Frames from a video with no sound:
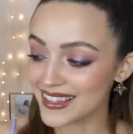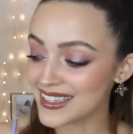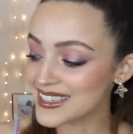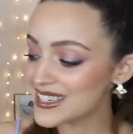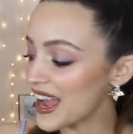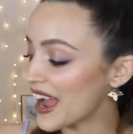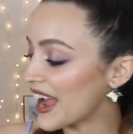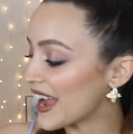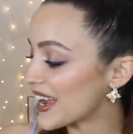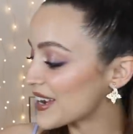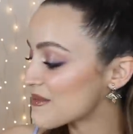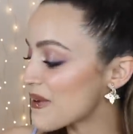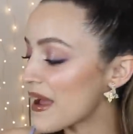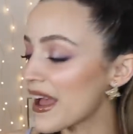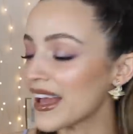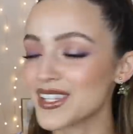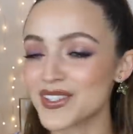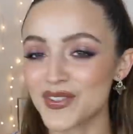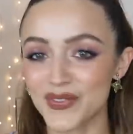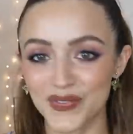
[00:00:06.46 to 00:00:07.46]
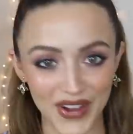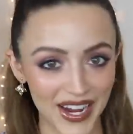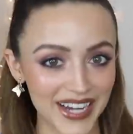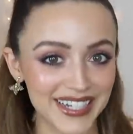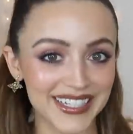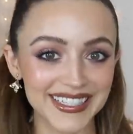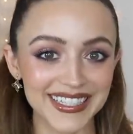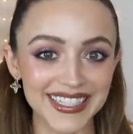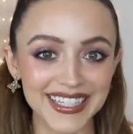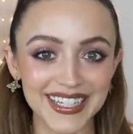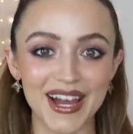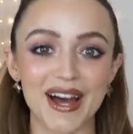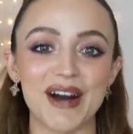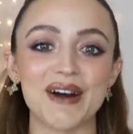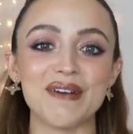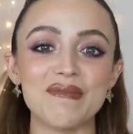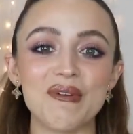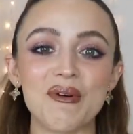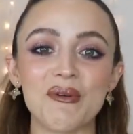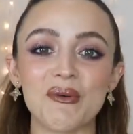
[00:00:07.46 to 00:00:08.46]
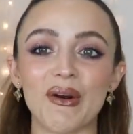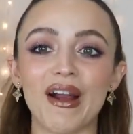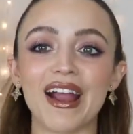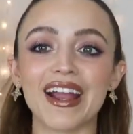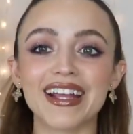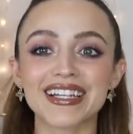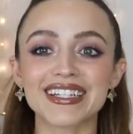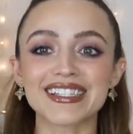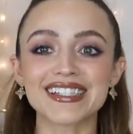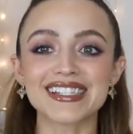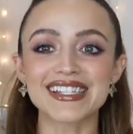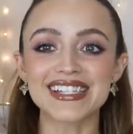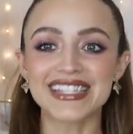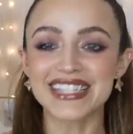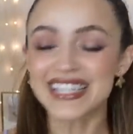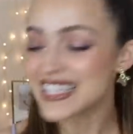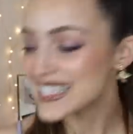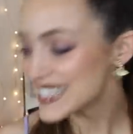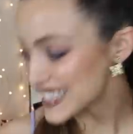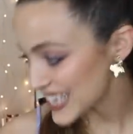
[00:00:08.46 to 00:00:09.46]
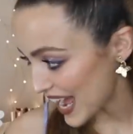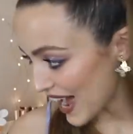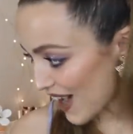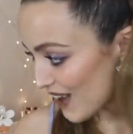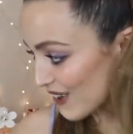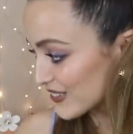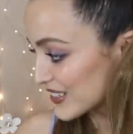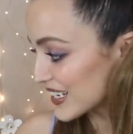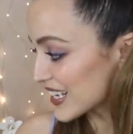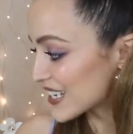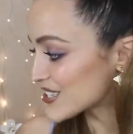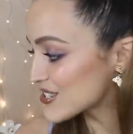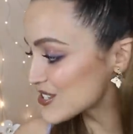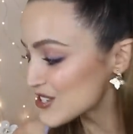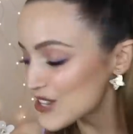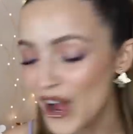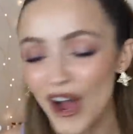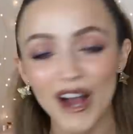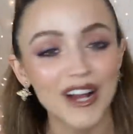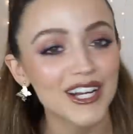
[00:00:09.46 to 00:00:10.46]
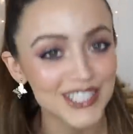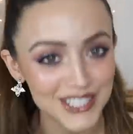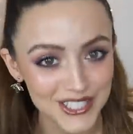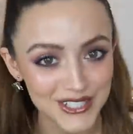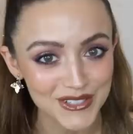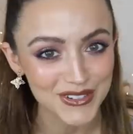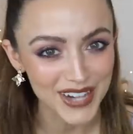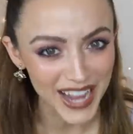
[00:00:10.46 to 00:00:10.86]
The time has finally come where I can sit down and talk to you